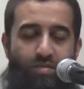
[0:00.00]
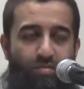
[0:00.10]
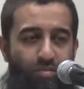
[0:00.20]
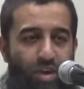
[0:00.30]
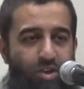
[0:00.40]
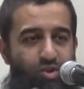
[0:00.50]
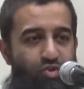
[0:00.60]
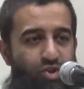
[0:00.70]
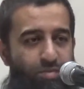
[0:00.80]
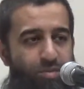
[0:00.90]
the
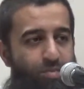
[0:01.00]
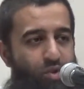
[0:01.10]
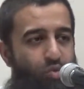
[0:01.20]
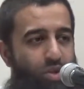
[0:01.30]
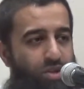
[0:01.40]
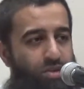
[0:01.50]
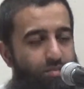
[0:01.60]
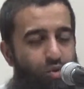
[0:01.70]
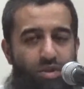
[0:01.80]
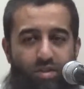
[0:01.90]
relationships between the
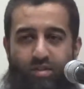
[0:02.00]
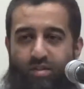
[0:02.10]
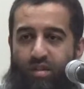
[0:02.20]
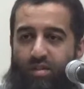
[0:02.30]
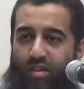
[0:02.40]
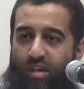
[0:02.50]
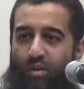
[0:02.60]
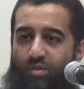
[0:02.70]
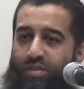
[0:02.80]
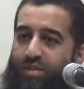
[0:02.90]
boys and the
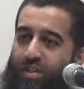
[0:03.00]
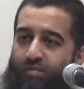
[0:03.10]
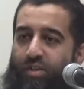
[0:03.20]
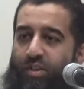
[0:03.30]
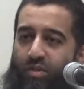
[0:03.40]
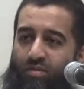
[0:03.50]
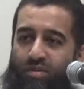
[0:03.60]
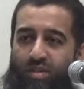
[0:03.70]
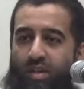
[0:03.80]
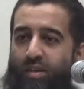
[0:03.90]
girls in these videos.